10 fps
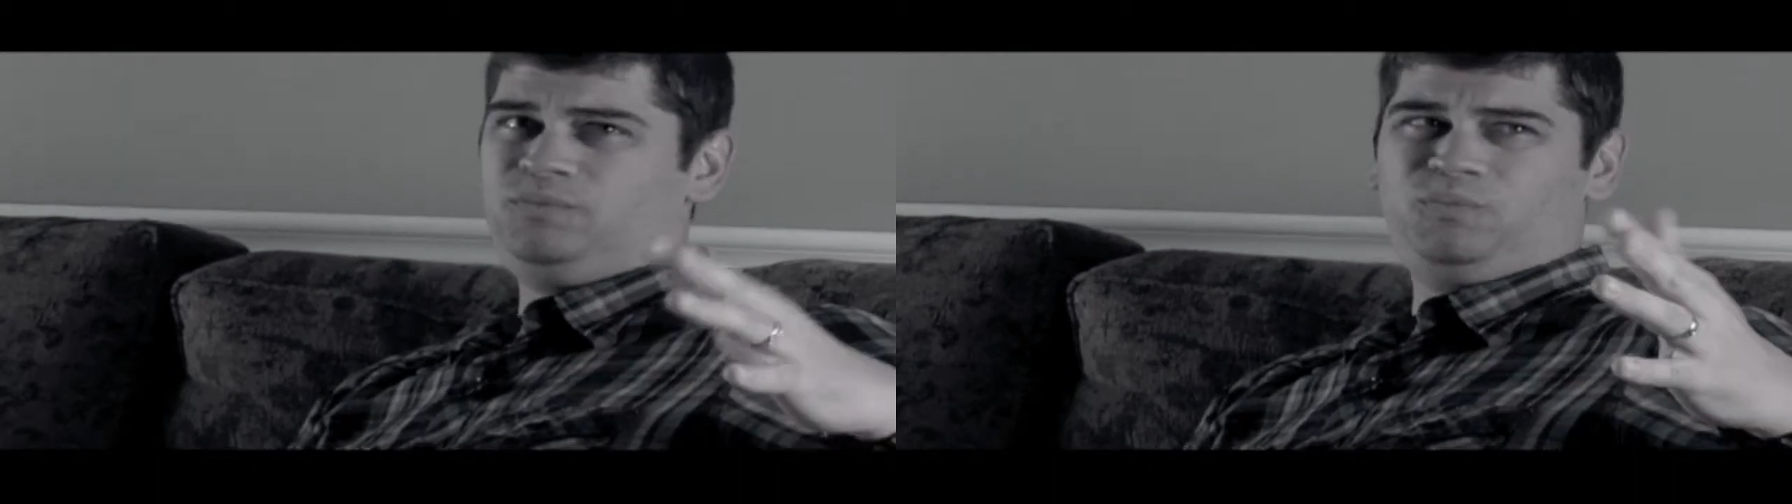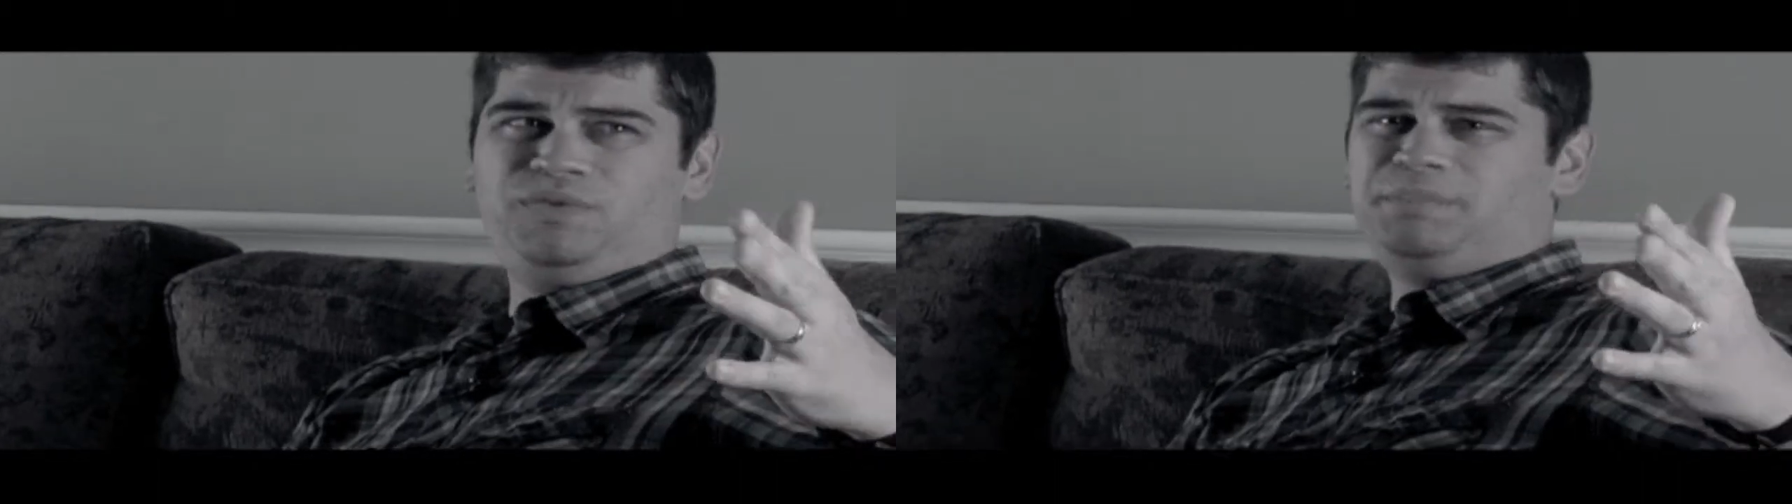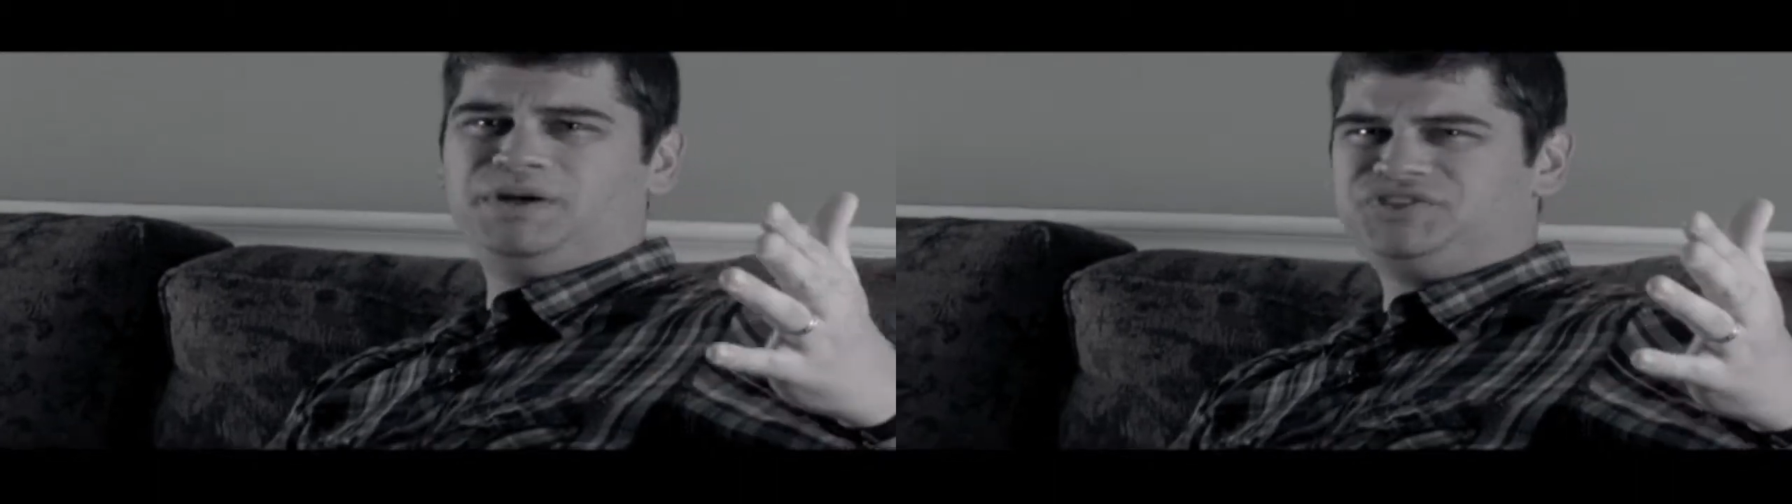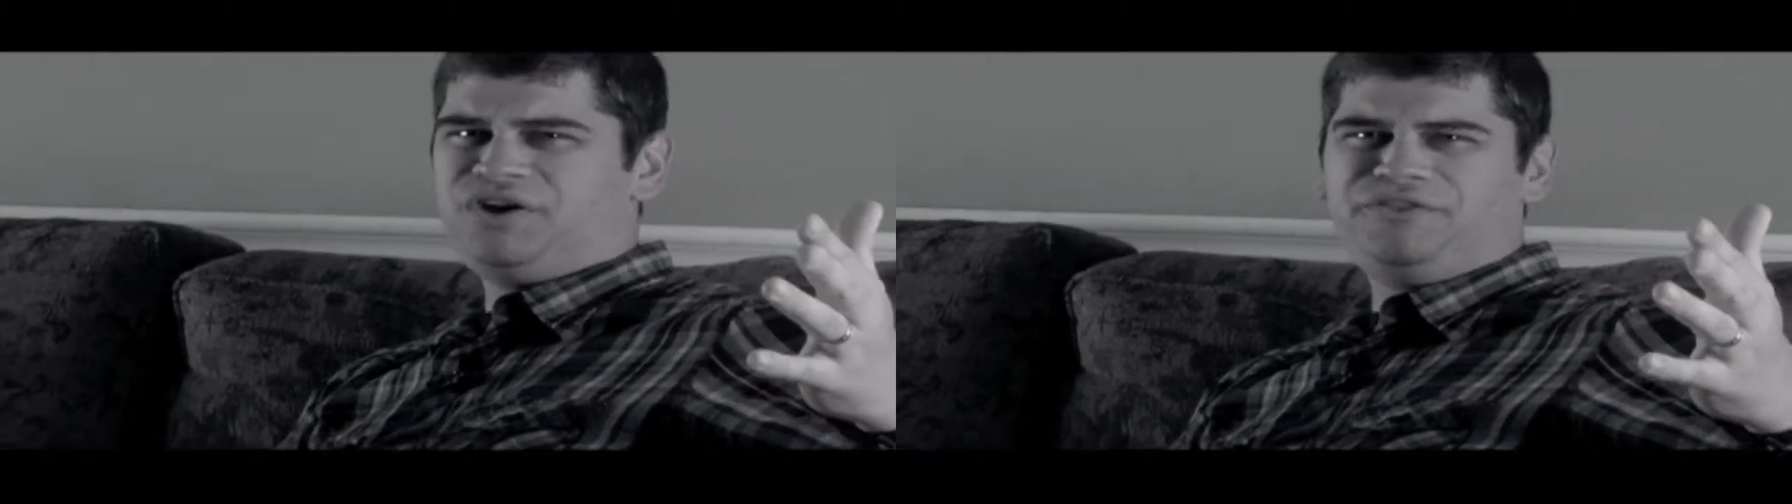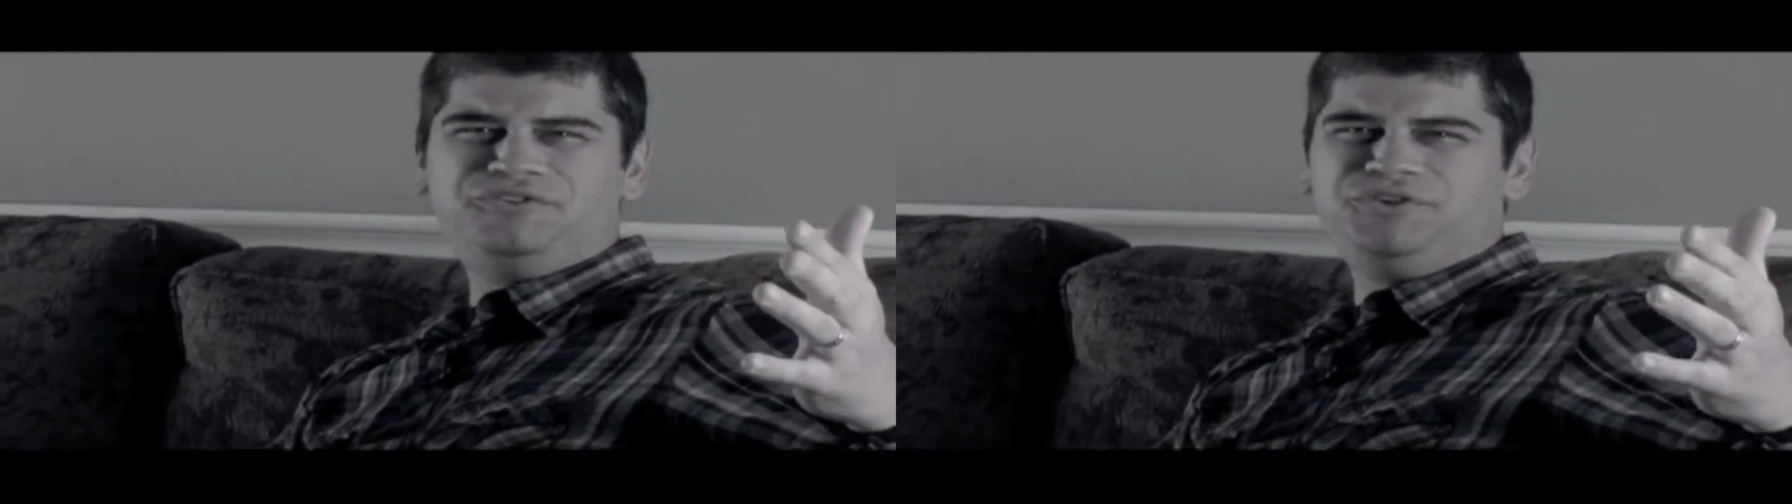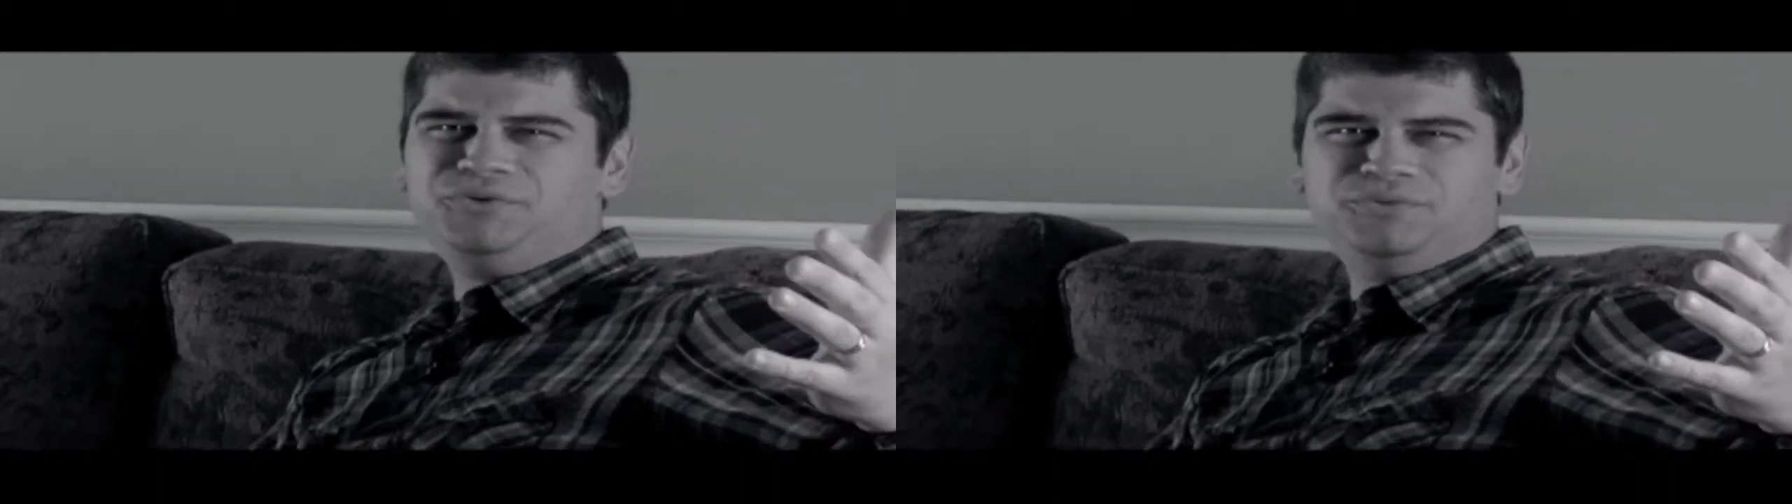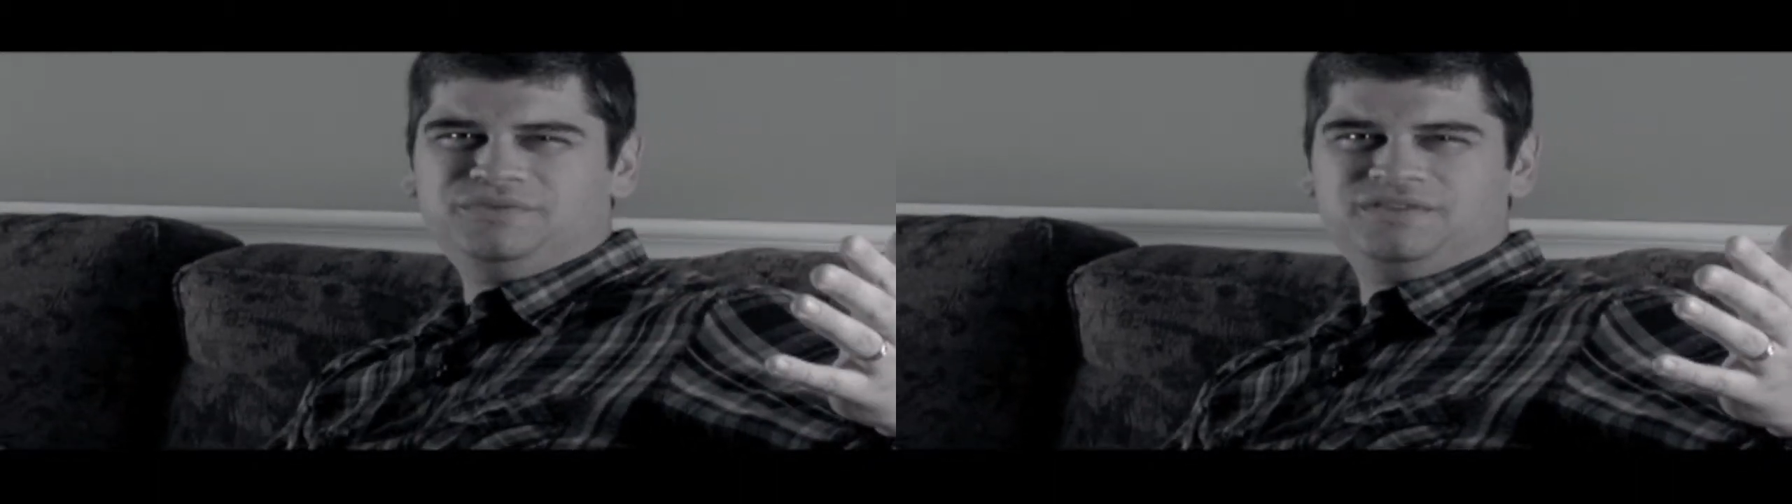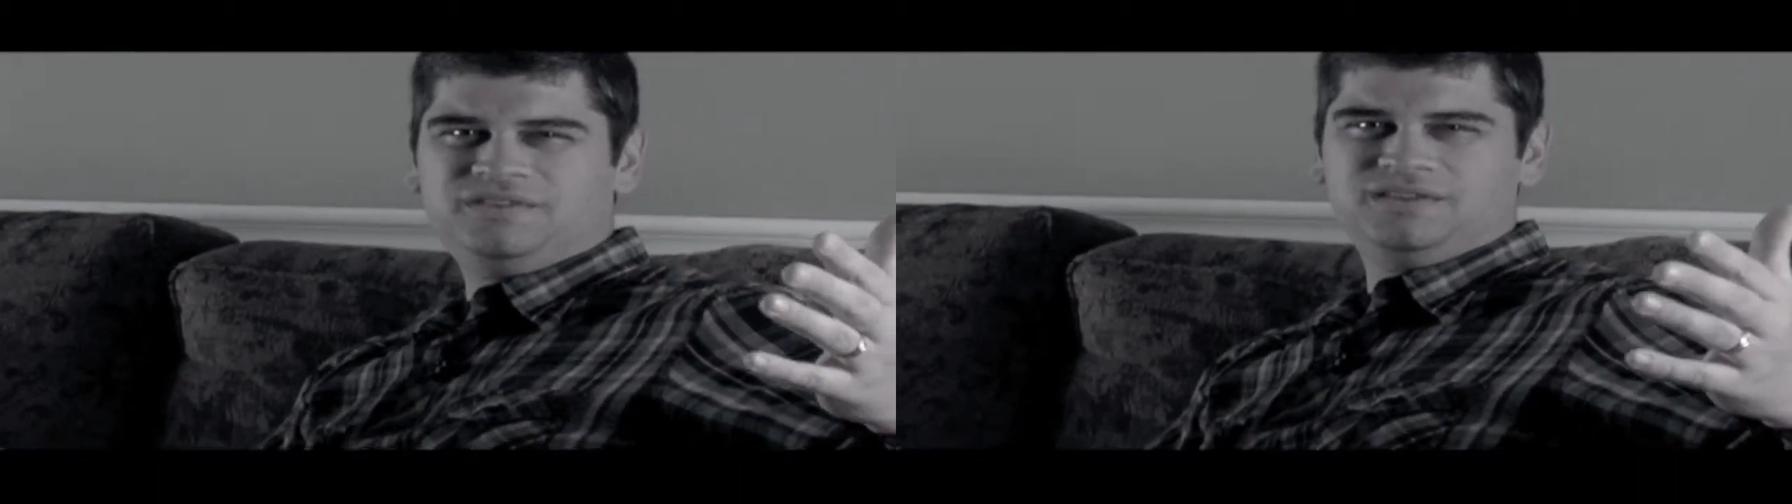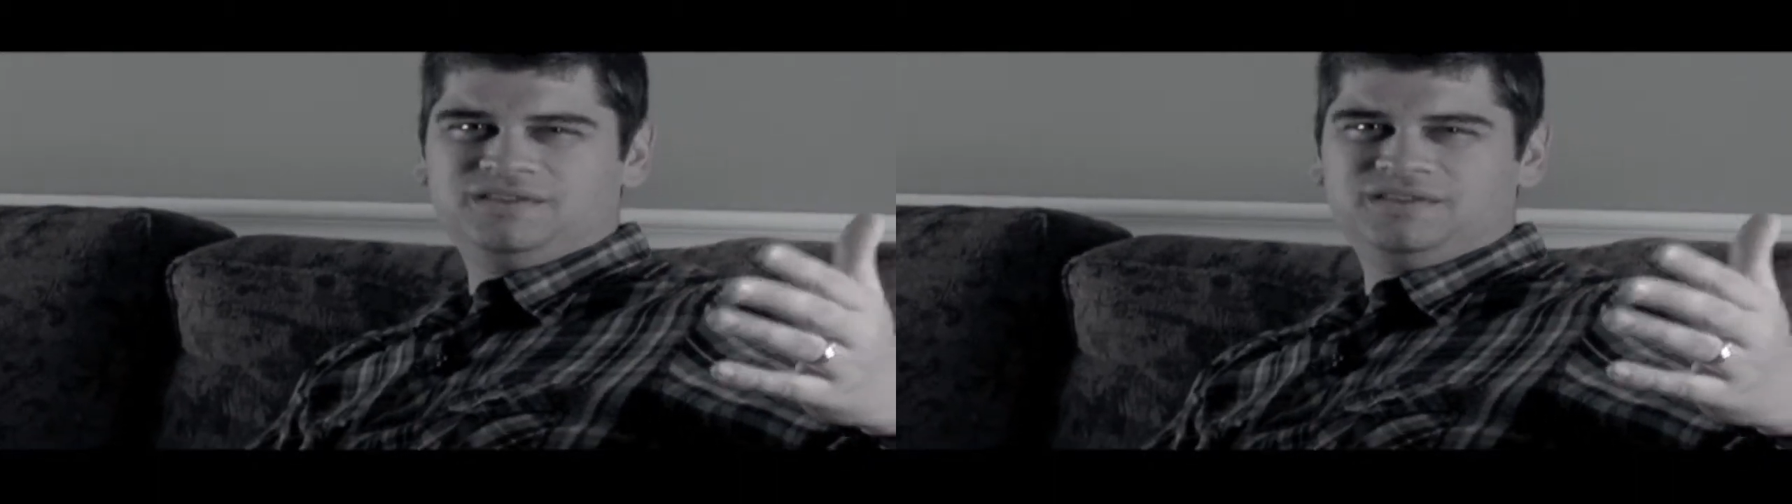with a bunch of other dudes.